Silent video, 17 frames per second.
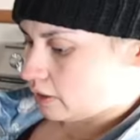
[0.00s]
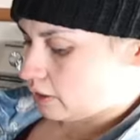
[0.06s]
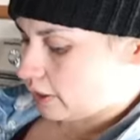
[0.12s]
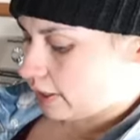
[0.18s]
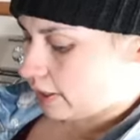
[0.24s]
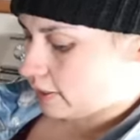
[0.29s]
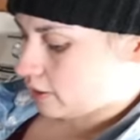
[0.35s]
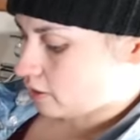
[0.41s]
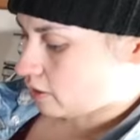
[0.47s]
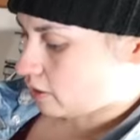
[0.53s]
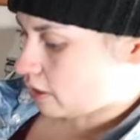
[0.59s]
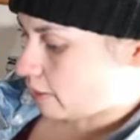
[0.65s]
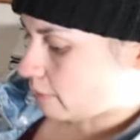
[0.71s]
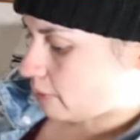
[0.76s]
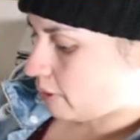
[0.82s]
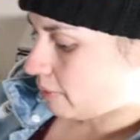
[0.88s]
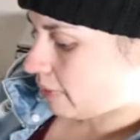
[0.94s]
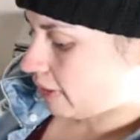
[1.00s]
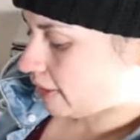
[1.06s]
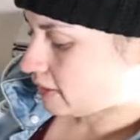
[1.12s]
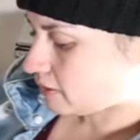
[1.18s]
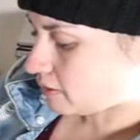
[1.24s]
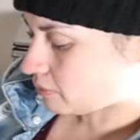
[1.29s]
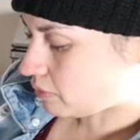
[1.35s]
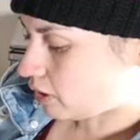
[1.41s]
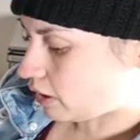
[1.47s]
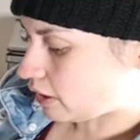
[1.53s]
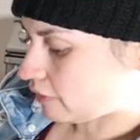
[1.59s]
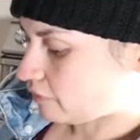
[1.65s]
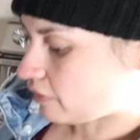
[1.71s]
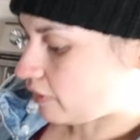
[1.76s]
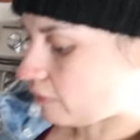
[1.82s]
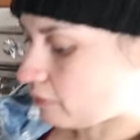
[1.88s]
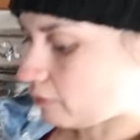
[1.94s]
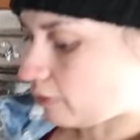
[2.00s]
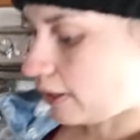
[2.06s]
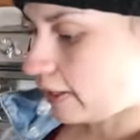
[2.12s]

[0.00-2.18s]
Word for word: Okay, y'all, I'm gonna make some cauliflower